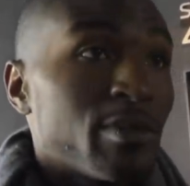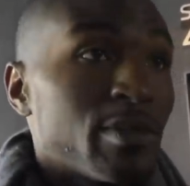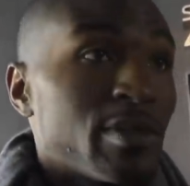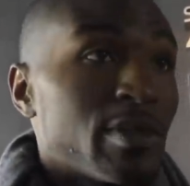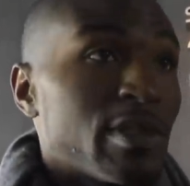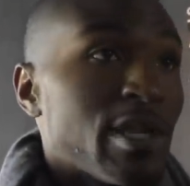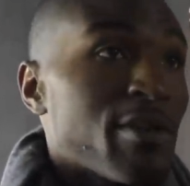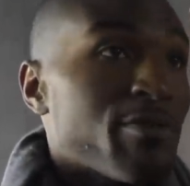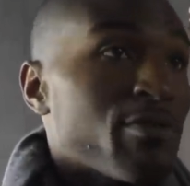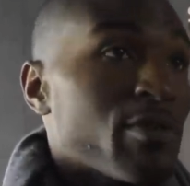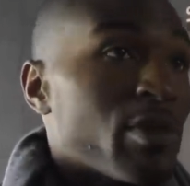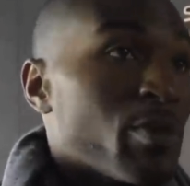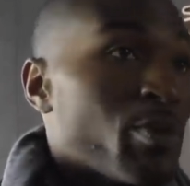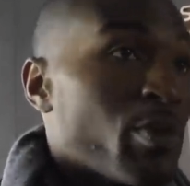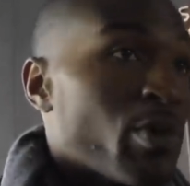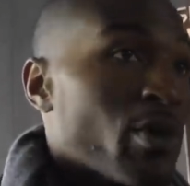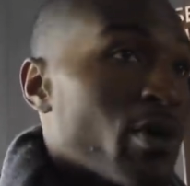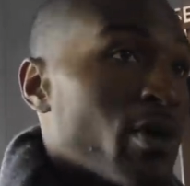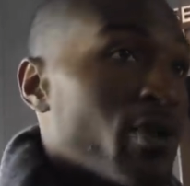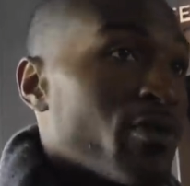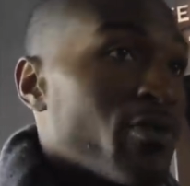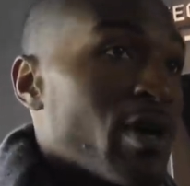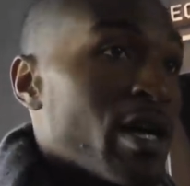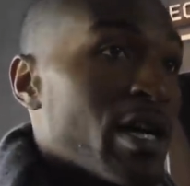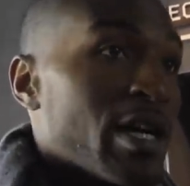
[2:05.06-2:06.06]
definitely
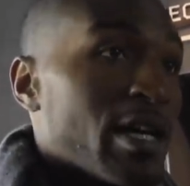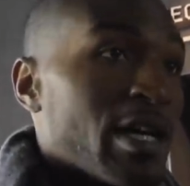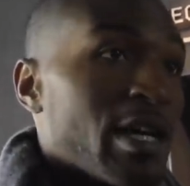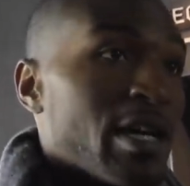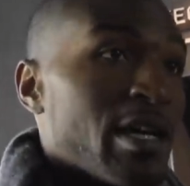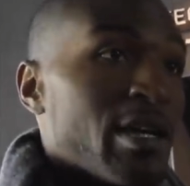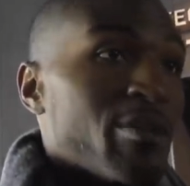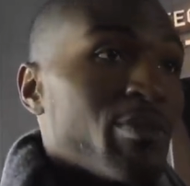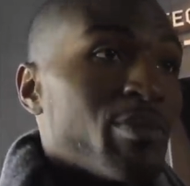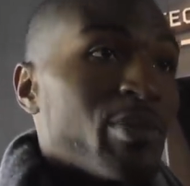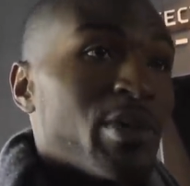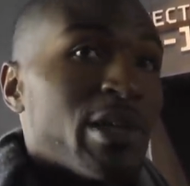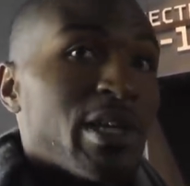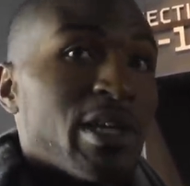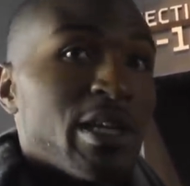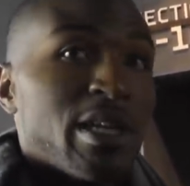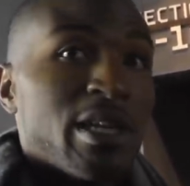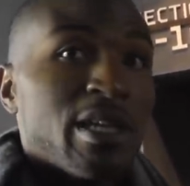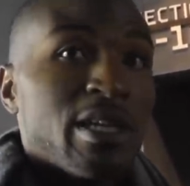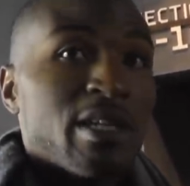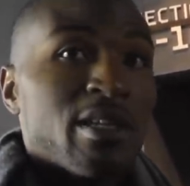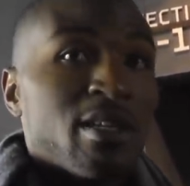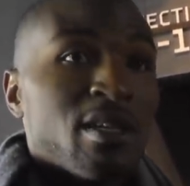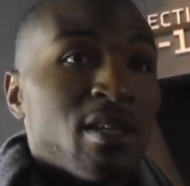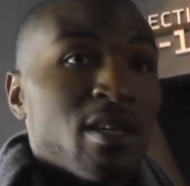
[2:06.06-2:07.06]
part of our game plan.
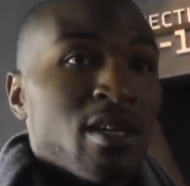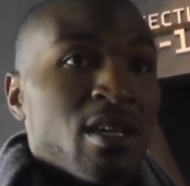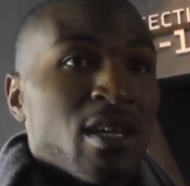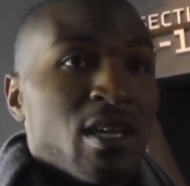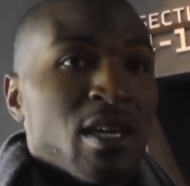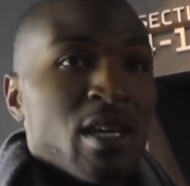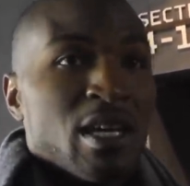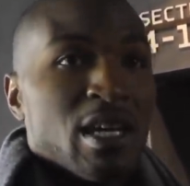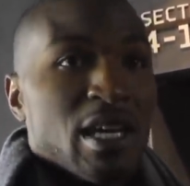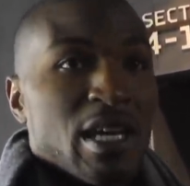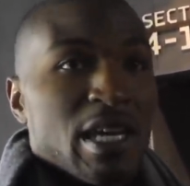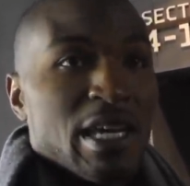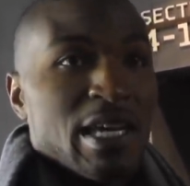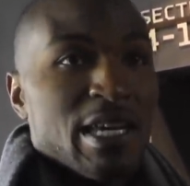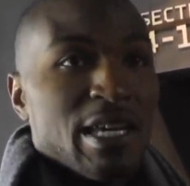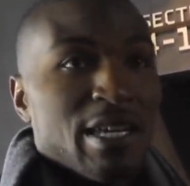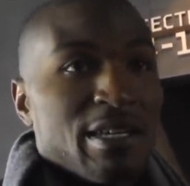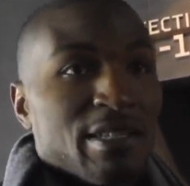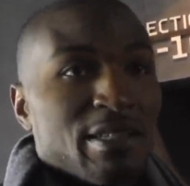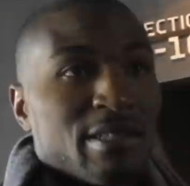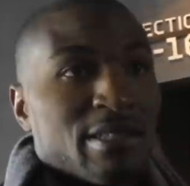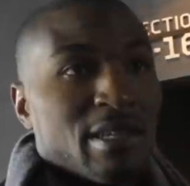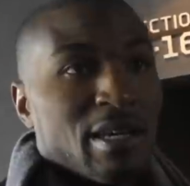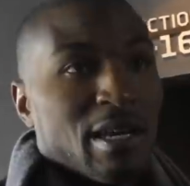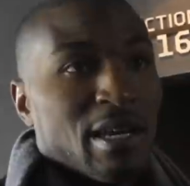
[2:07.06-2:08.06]
And
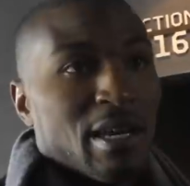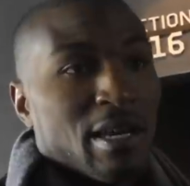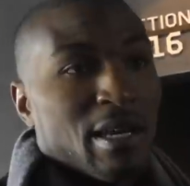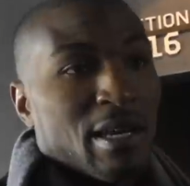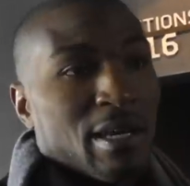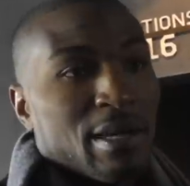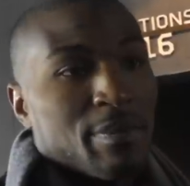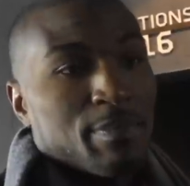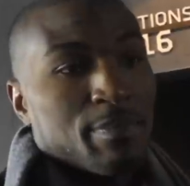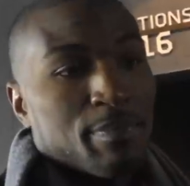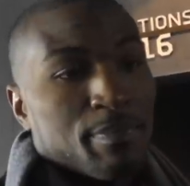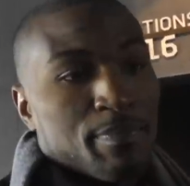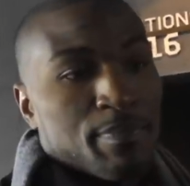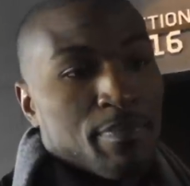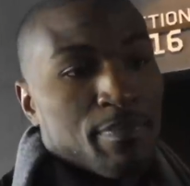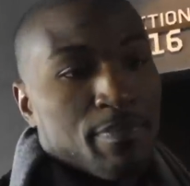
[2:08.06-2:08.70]
anytime,